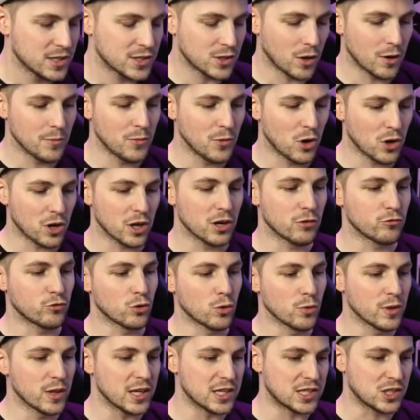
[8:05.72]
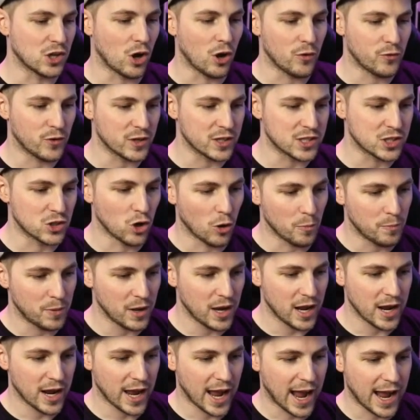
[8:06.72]
So I'm not going to rule this off as not
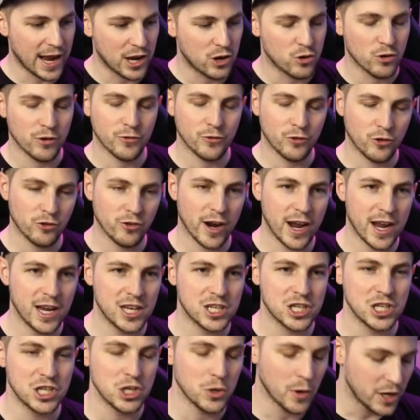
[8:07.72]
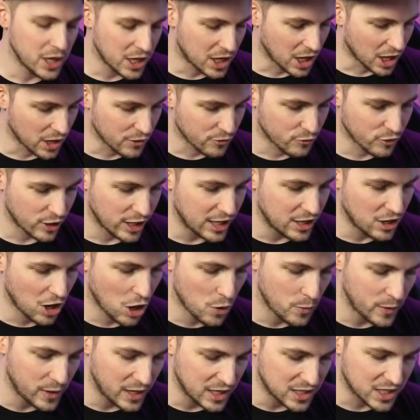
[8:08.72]
being accurate for range, and you only kind of really
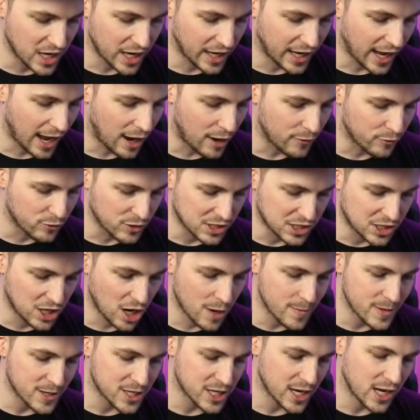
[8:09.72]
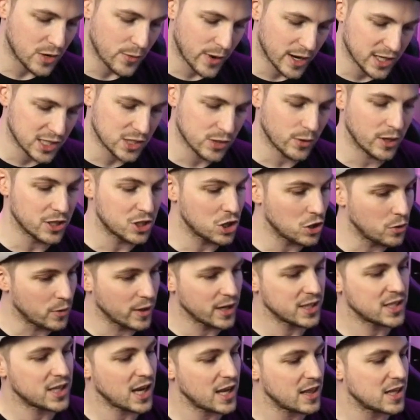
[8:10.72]
know when you take it out for a skirmish anyway. So I do
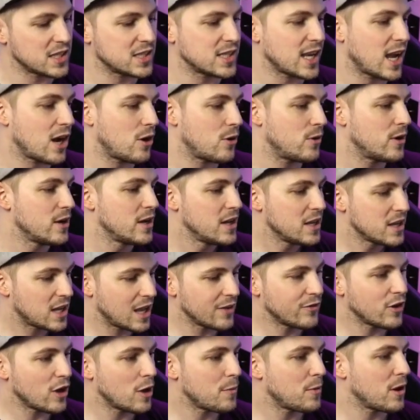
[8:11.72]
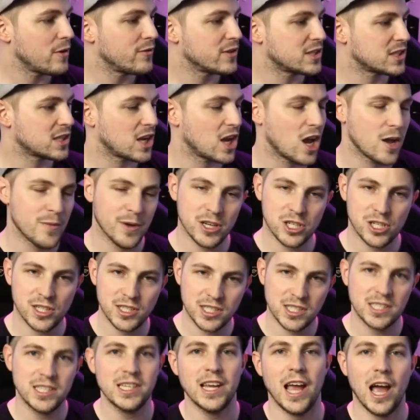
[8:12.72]
want to take this out, give it a bit of a skirmish and
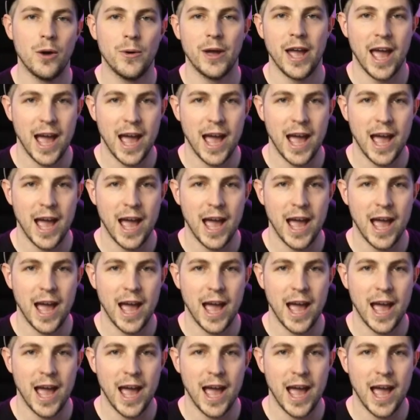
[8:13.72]
see how it